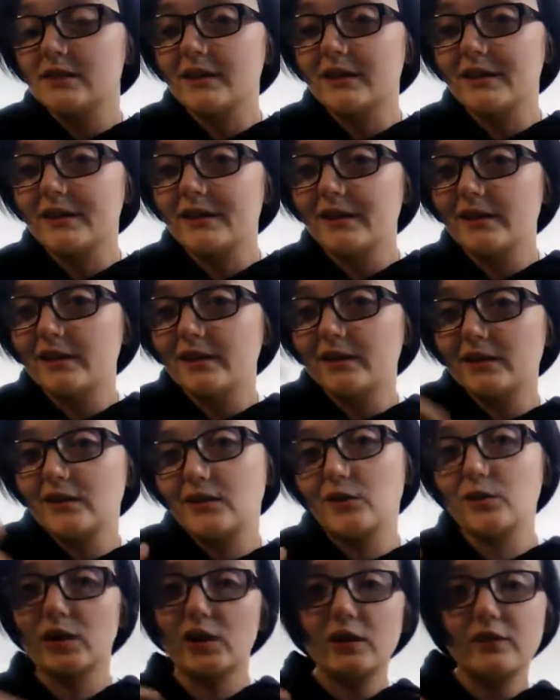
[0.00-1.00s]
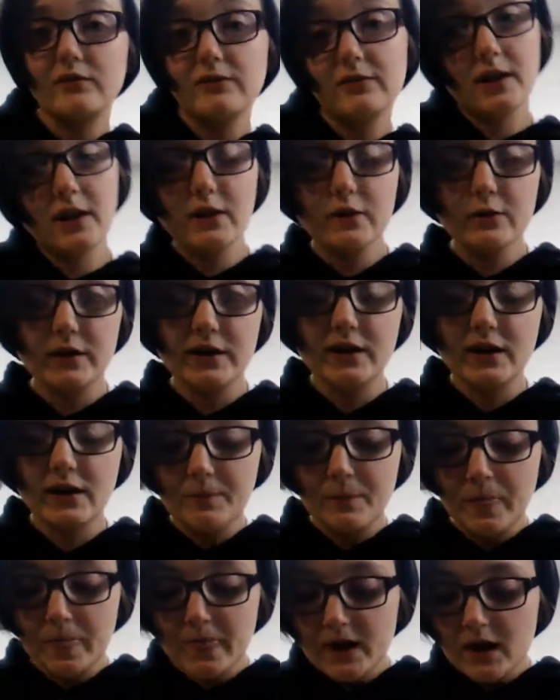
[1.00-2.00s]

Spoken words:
then go ahead and follow it.